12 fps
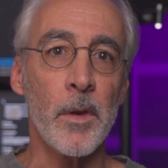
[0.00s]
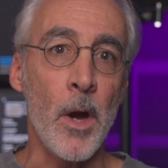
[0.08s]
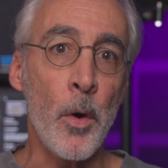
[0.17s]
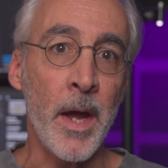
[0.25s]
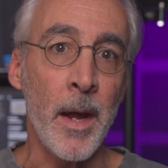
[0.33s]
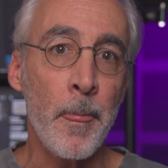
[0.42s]

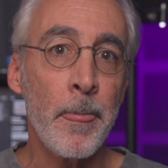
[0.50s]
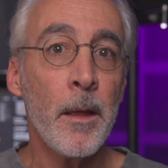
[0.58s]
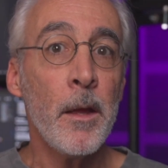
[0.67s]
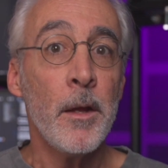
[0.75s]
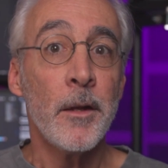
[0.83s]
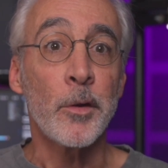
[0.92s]
Okay,
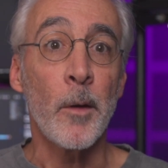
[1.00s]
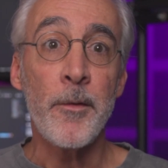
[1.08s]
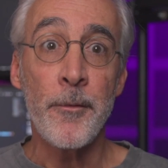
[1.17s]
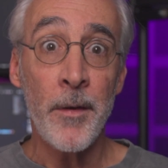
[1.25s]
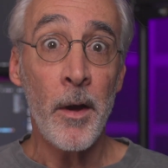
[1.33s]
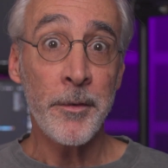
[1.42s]
so if you
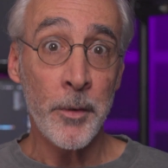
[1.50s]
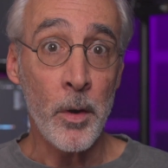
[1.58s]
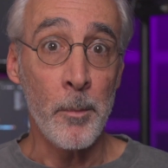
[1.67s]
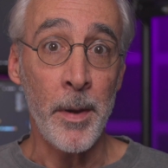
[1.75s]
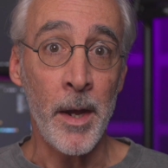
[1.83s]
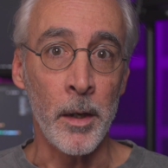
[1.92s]
felt so
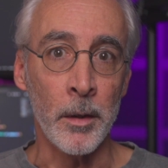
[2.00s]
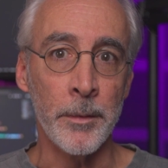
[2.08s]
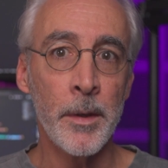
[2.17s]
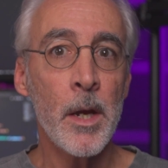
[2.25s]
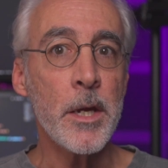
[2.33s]
compelled,